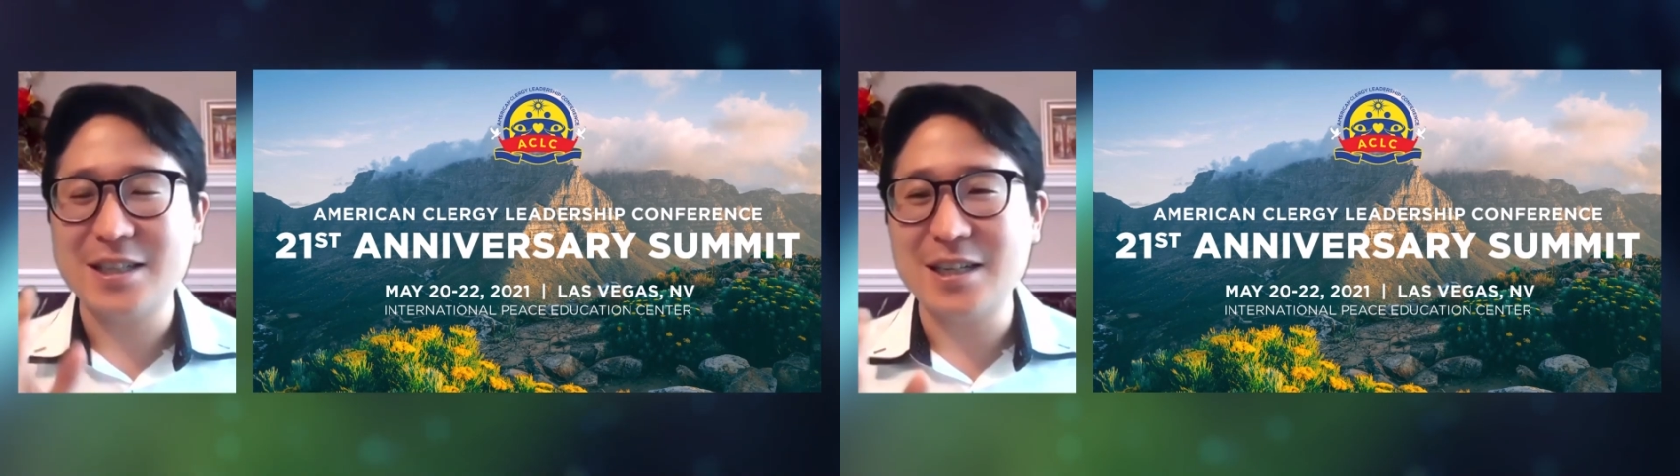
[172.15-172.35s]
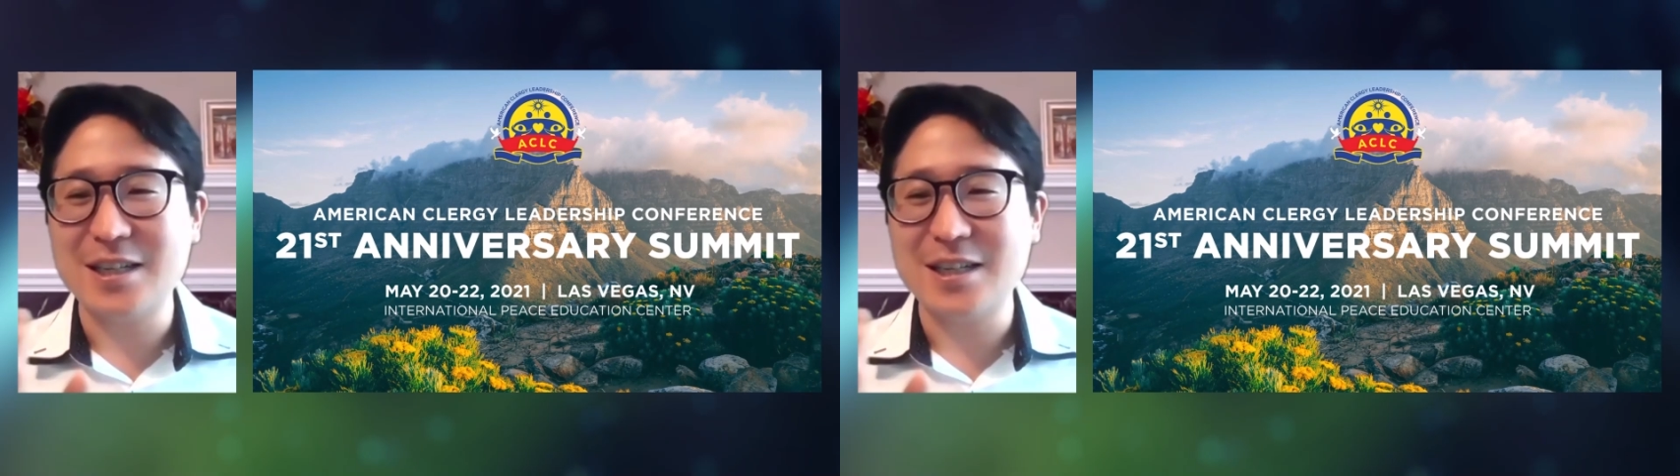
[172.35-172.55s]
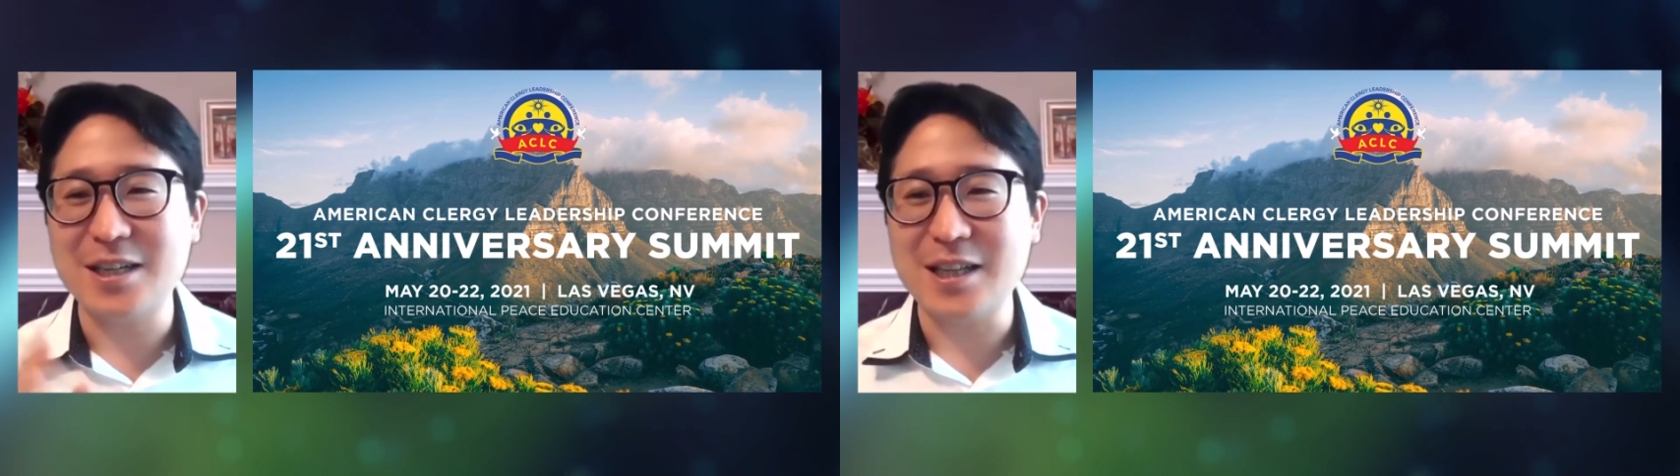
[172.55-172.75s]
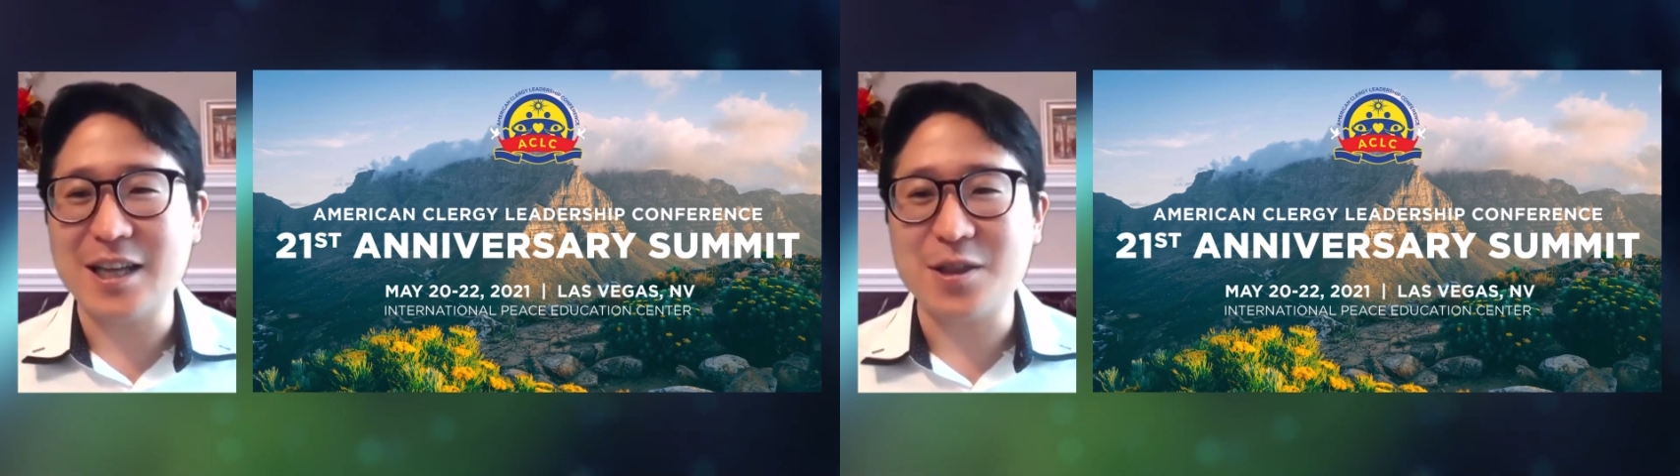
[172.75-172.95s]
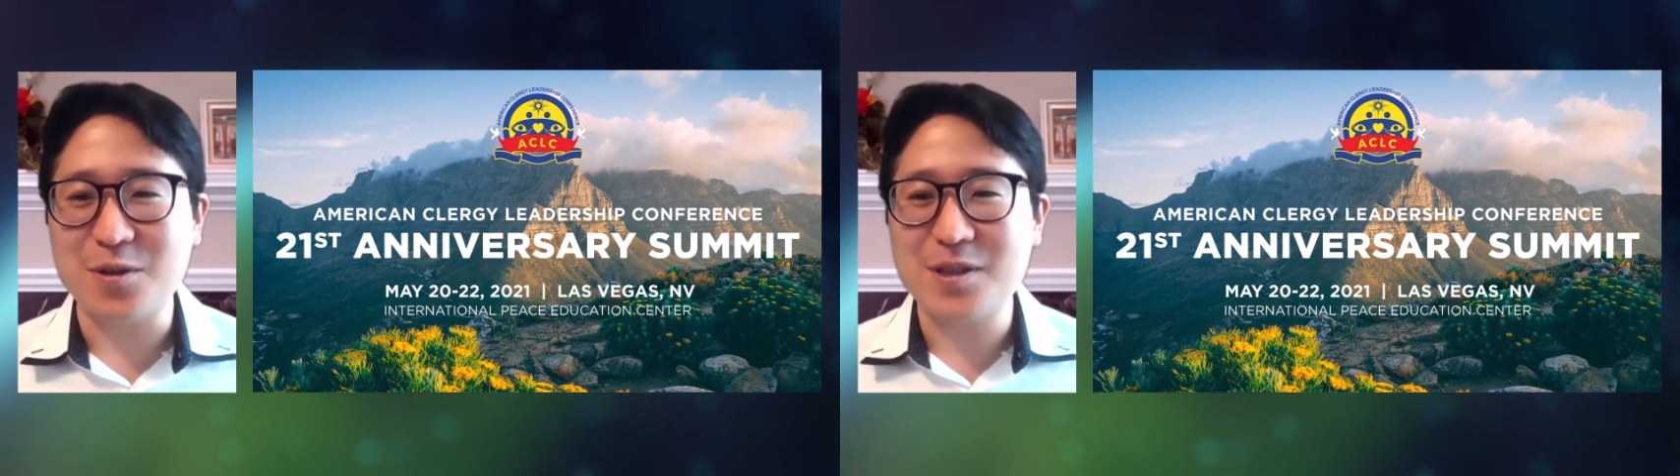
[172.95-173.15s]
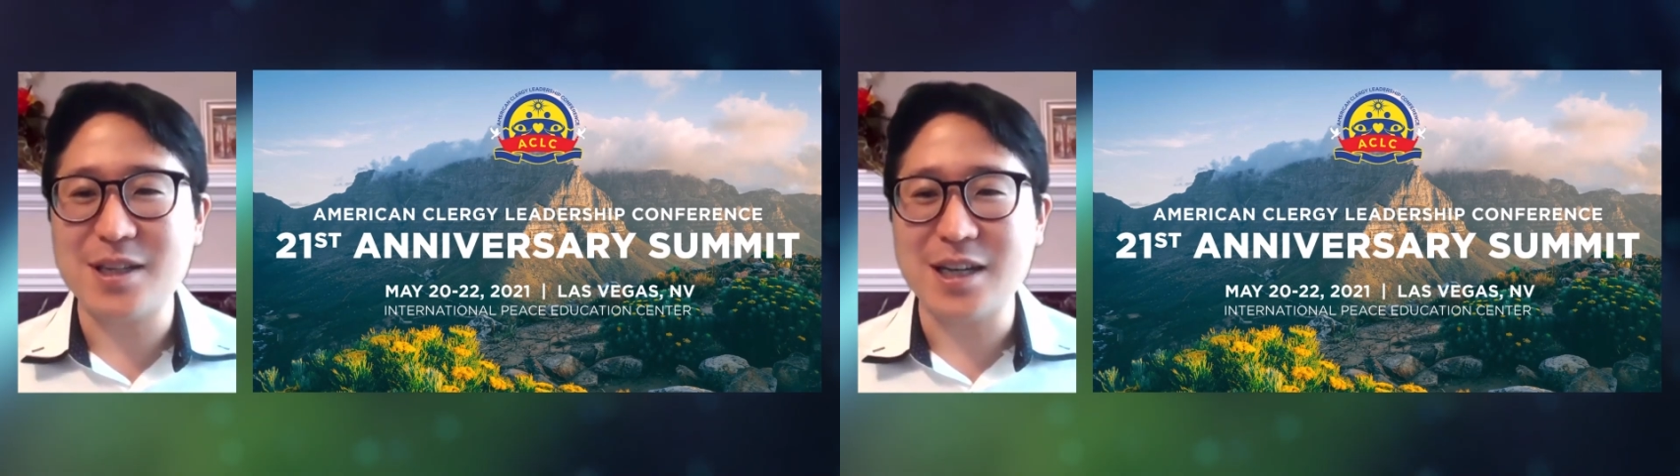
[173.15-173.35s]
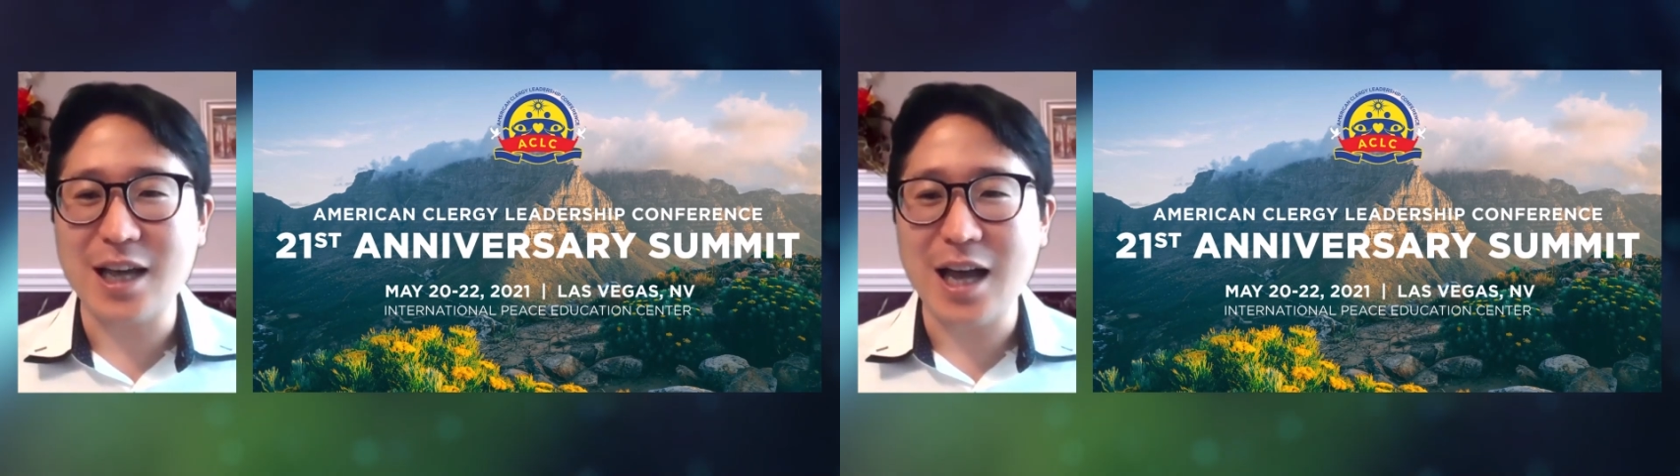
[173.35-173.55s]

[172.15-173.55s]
uh, that Thursday